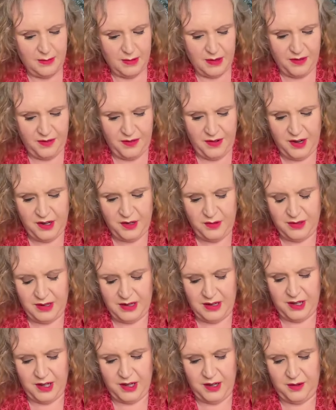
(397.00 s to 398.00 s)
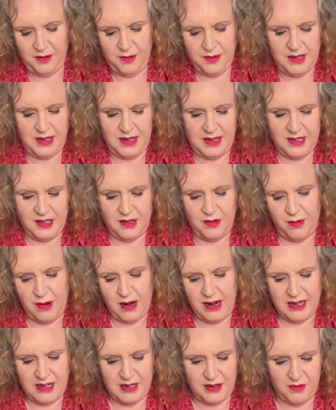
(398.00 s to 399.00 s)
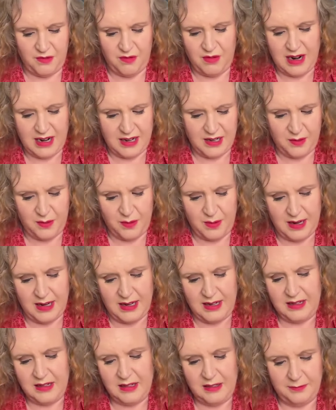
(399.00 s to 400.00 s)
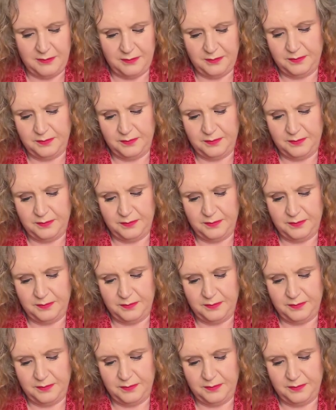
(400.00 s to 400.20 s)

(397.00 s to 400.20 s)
But the first one I'll use is the Radiant Rider-Waite.